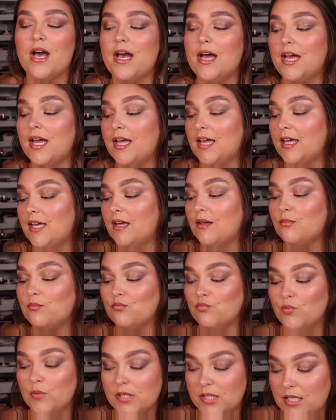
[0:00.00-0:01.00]
I
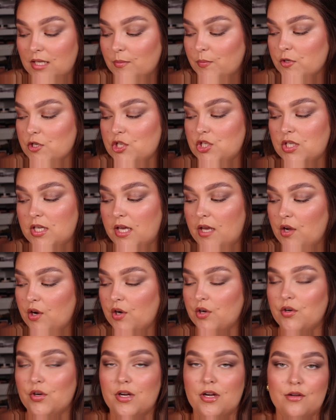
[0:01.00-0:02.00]
really appreciate
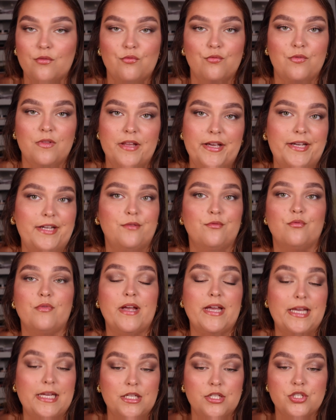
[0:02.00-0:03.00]
her
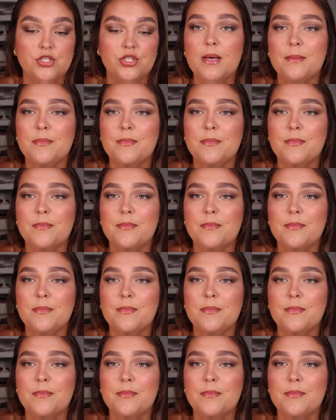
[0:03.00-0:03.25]
range.